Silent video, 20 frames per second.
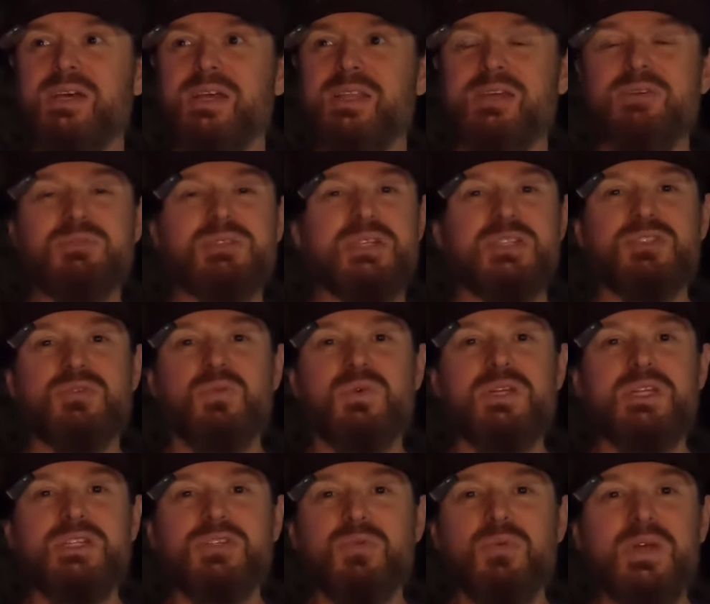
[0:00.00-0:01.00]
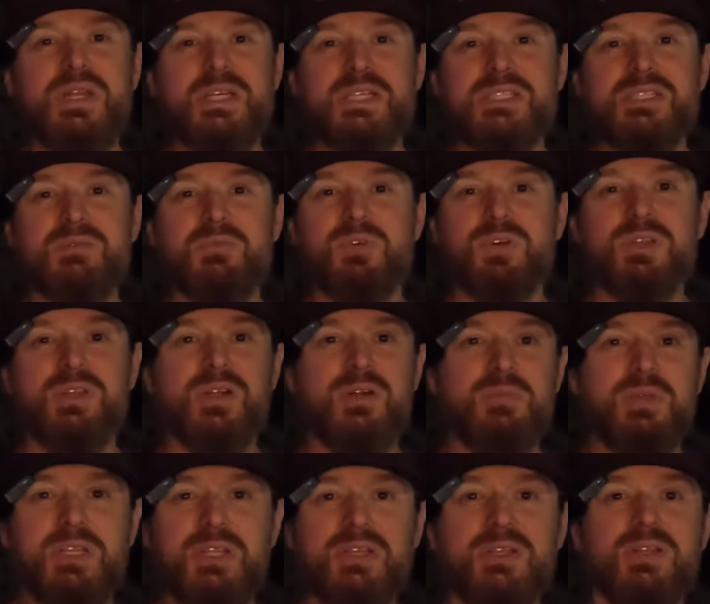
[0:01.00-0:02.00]
think it was like 2020, somewhere in there. I
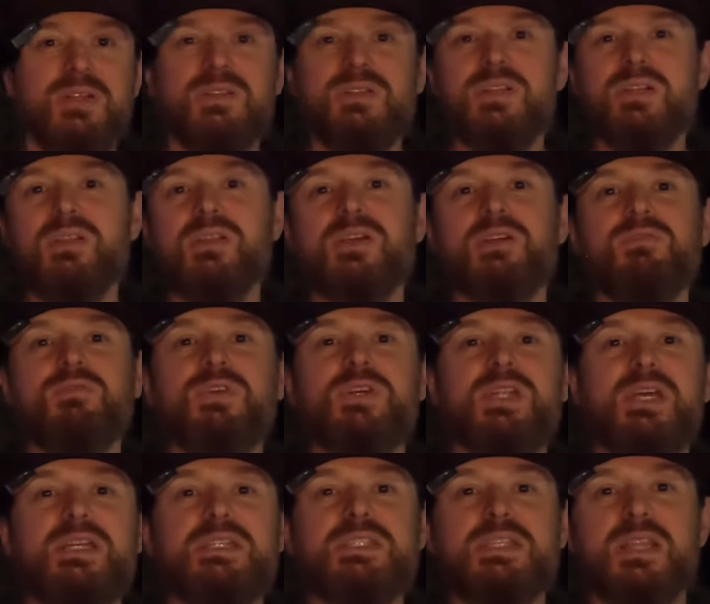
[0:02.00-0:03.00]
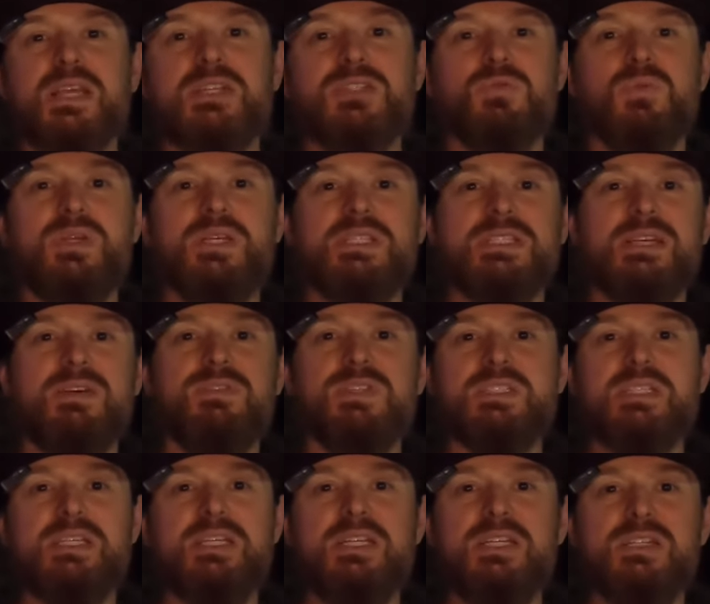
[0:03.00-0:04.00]
mean, they're looking for dates in like
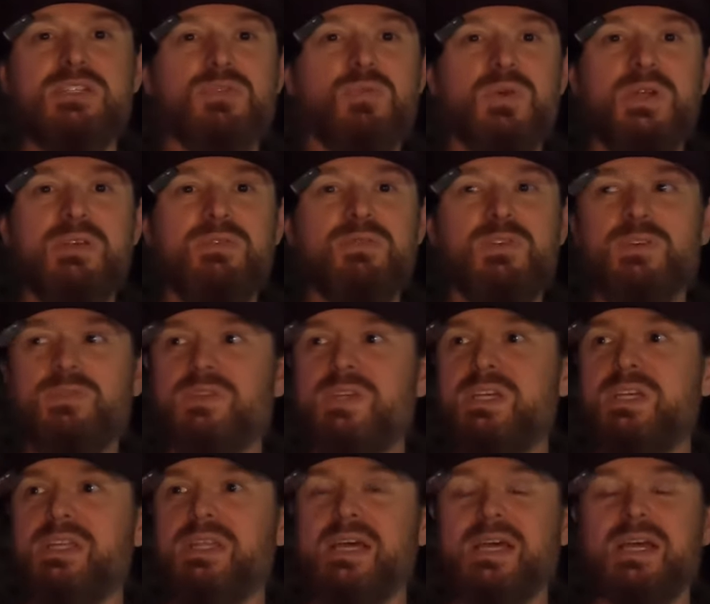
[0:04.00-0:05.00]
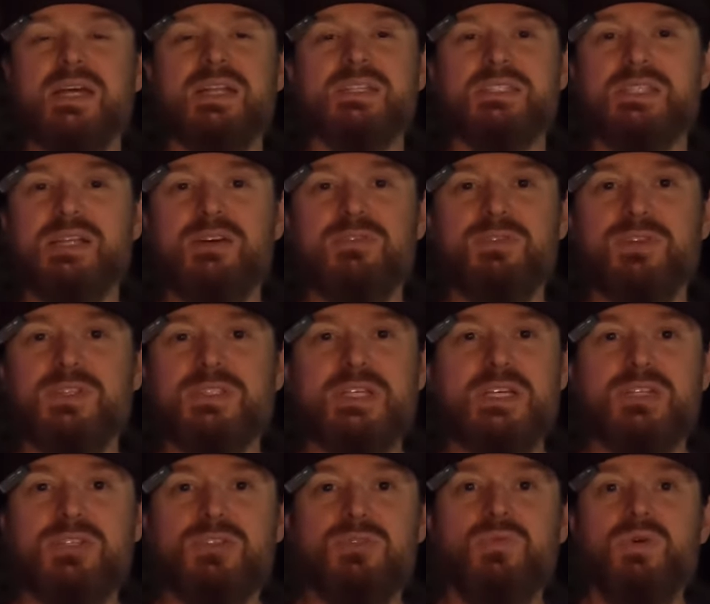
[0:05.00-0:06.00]
2017, 2015, that kind of stuff. And it's
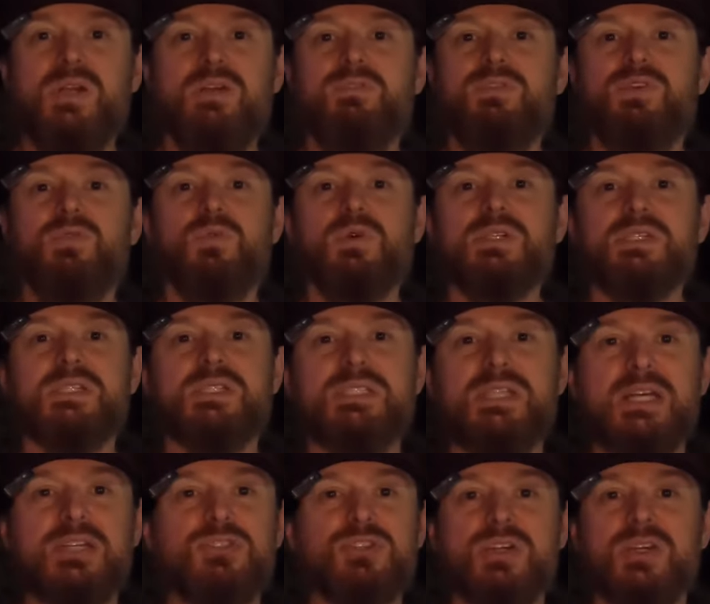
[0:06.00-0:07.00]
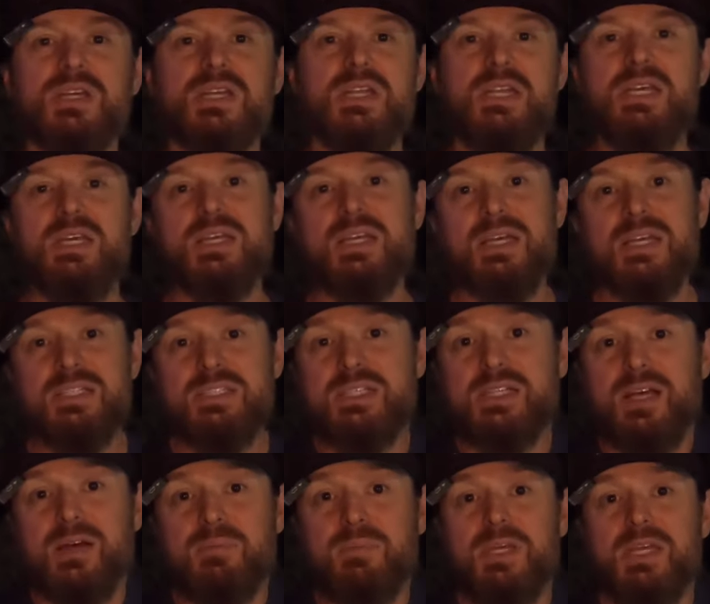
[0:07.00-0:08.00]
like, do whatever you want to Stat Trucking Inc. It's
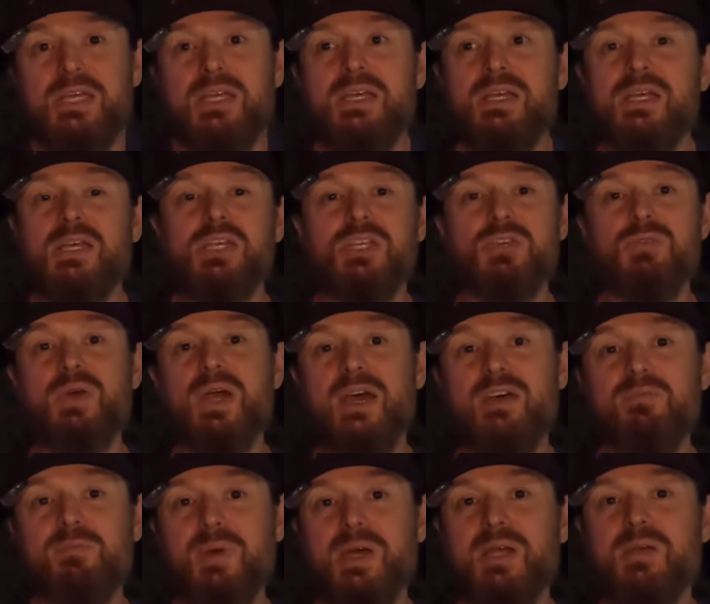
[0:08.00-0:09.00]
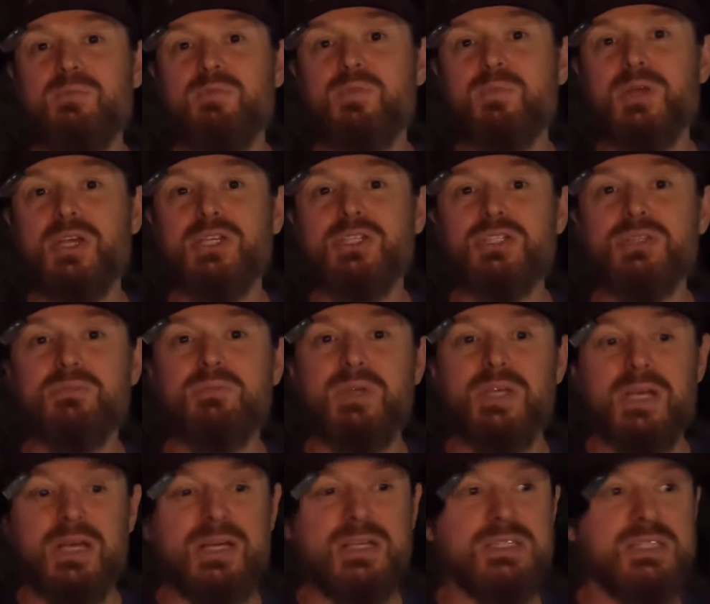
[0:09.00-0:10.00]
not me. You have my information
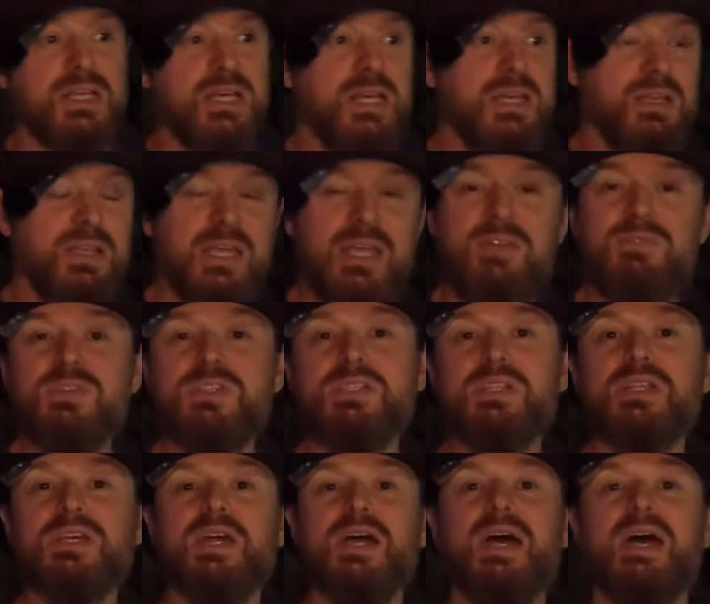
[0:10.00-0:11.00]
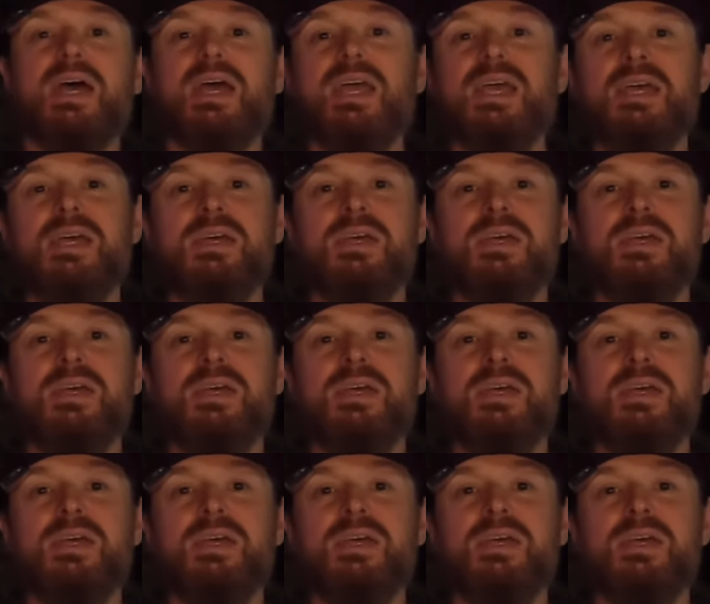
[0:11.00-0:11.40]
because I gave it to the guy